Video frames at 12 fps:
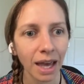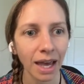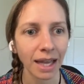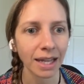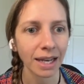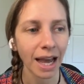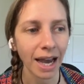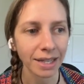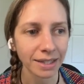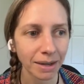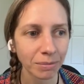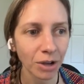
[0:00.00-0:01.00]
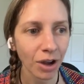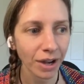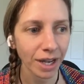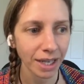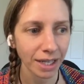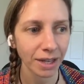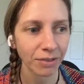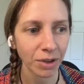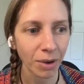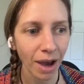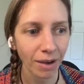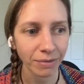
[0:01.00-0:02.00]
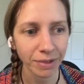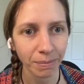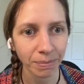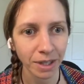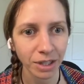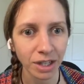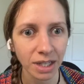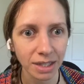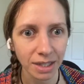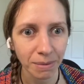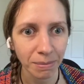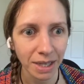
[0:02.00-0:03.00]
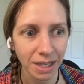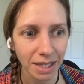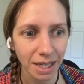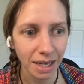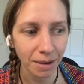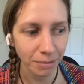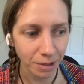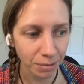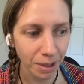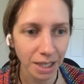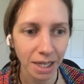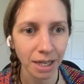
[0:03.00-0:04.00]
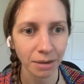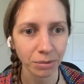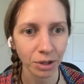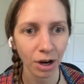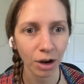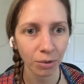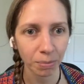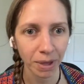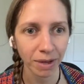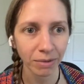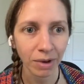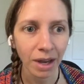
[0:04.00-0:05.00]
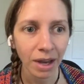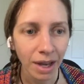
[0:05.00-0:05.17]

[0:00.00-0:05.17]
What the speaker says: And then as I'm talking, if you have something, you can send me a DM because my DMs are open.